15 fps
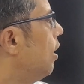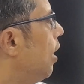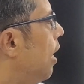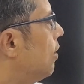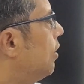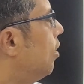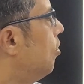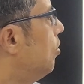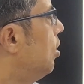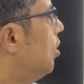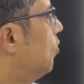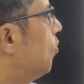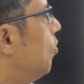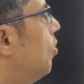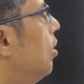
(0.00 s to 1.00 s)
As I
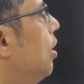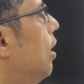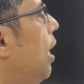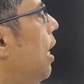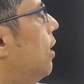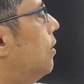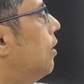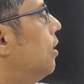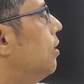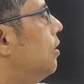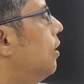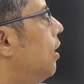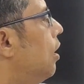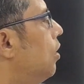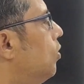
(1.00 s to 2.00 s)
already told, XL is
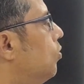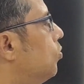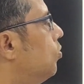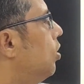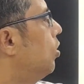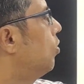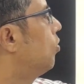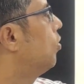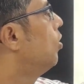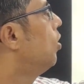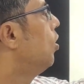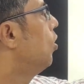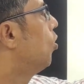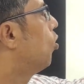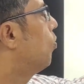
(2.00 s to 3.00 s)
equal to
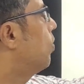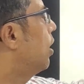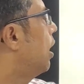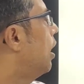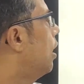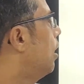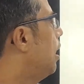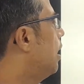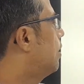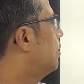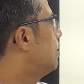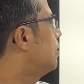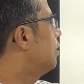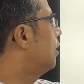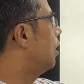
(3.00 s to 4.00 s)
omega L,
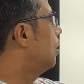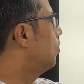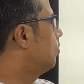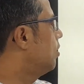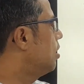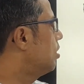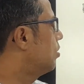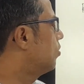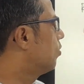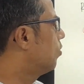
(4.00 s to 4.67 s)
XC is equal to this.